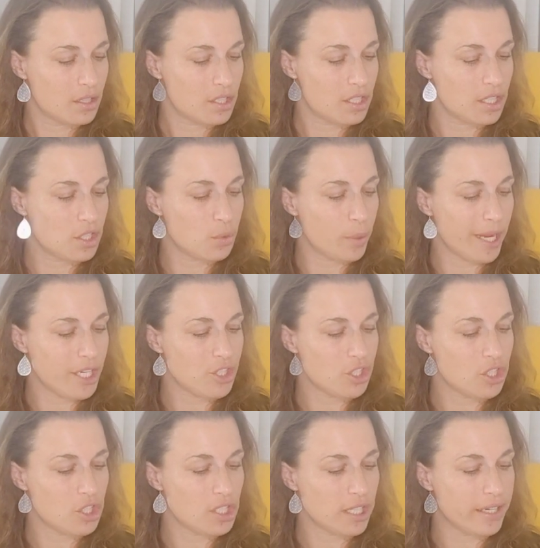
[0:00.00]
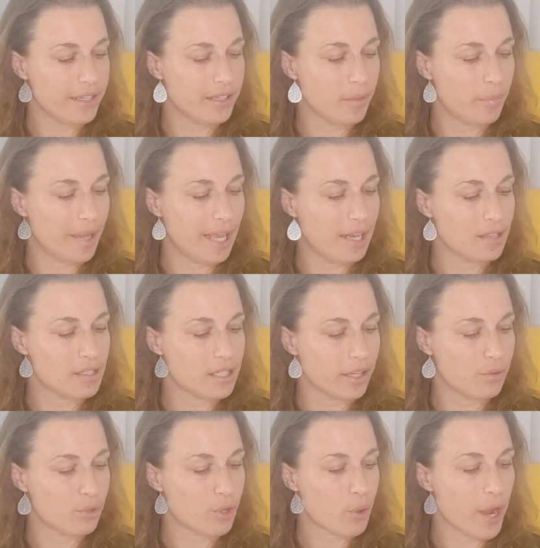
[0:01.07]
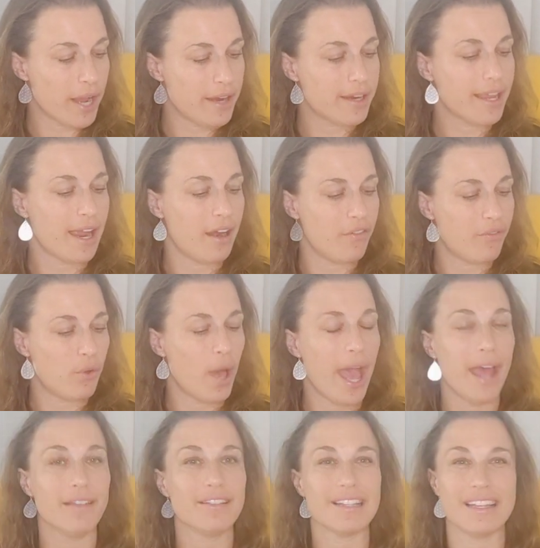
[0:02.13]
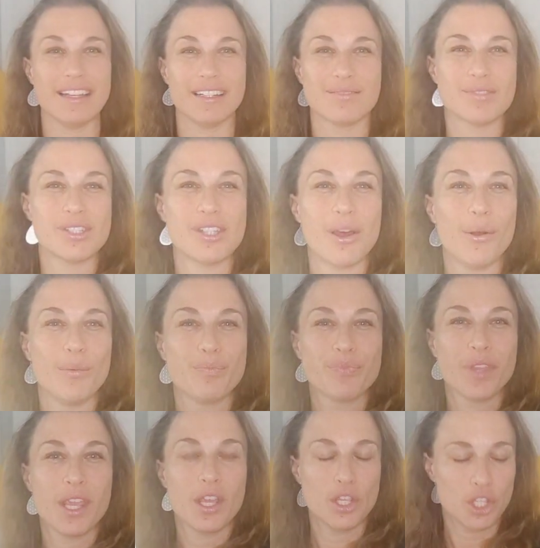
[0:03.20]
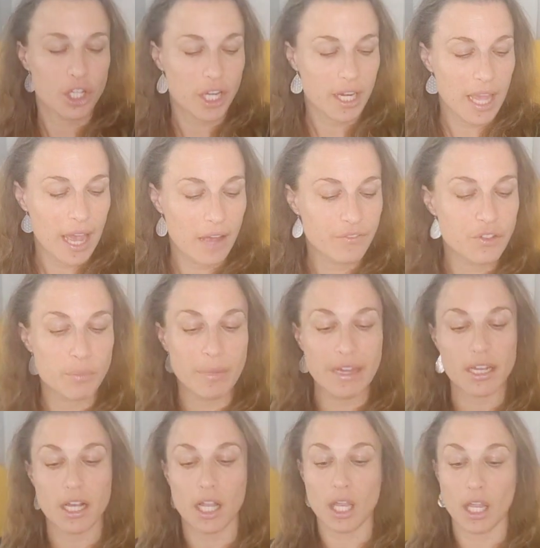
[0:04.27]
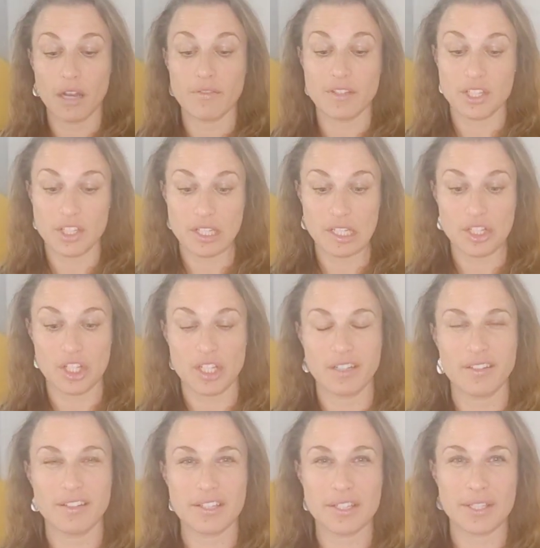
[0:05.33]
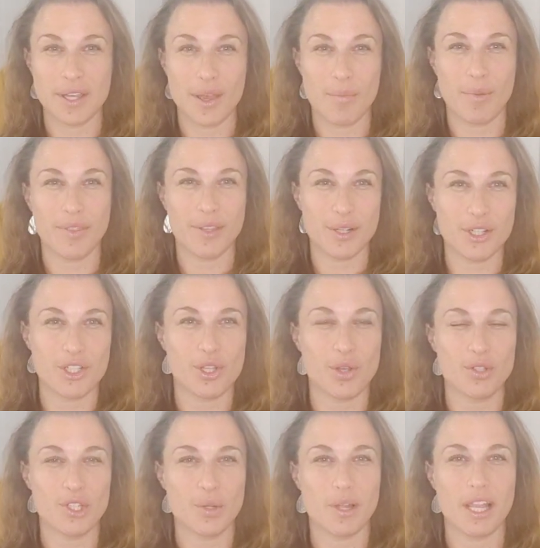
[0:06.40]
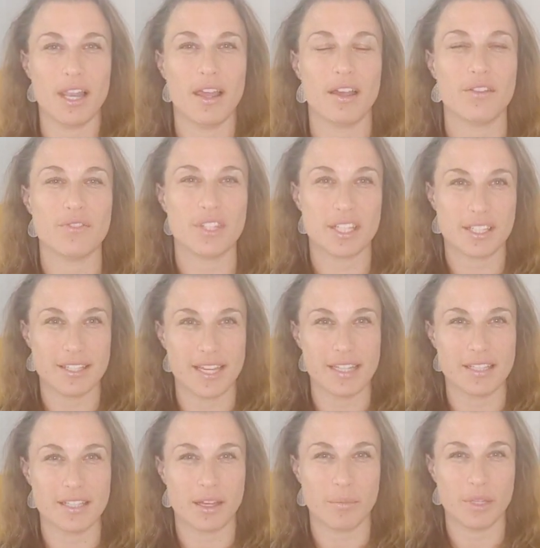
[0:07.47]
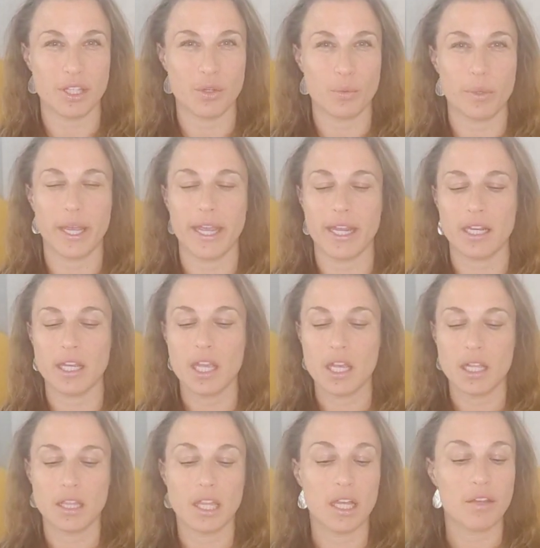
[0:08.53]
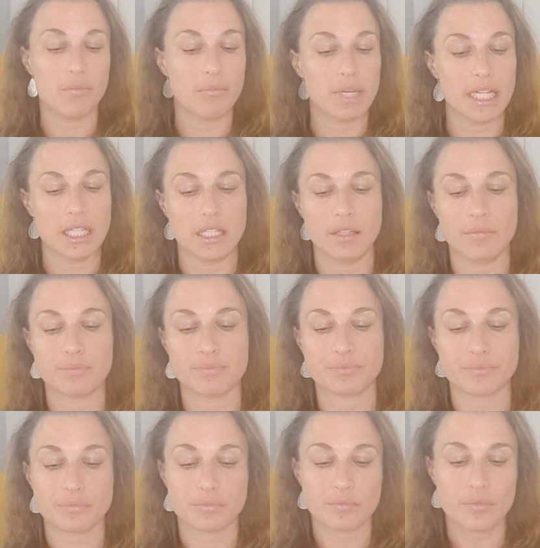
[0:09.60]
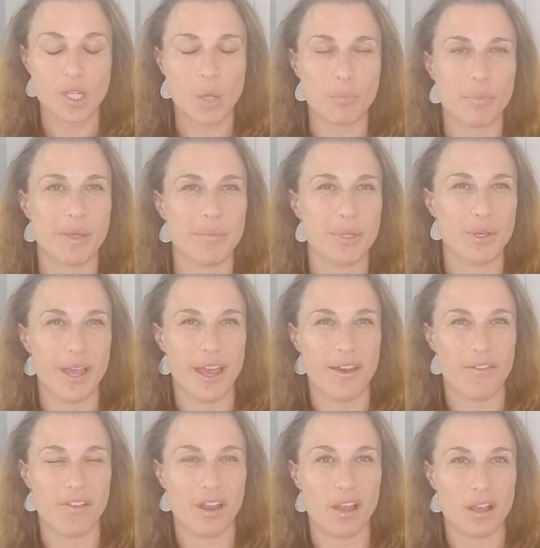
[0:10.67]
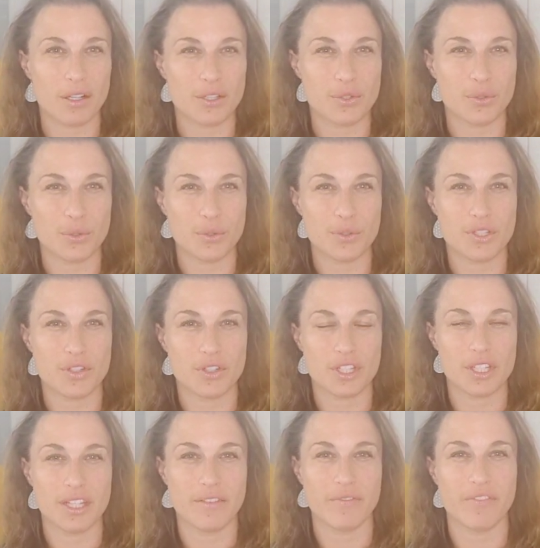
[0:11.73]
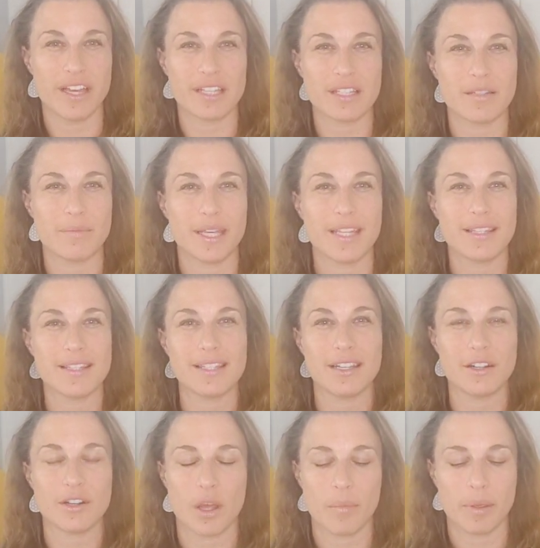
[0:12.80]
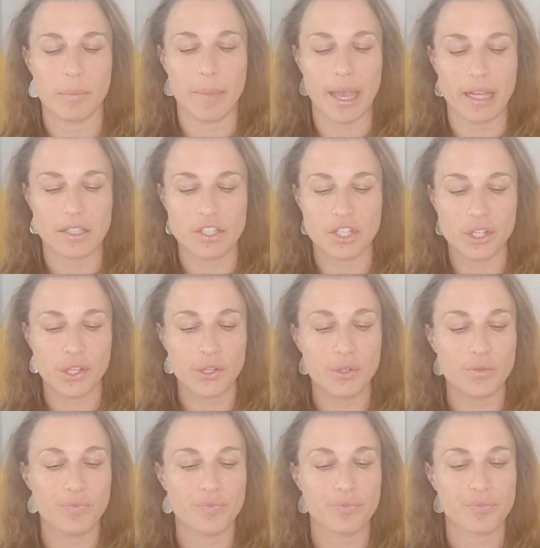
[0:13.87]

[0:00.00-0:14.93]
Situations in the balance that require careful handling. So you're gonna have to make a lot of decisions, but there is also a lot of success coming your way, a lot of money. Maybe you have luck through certain investments and they're coming back to you.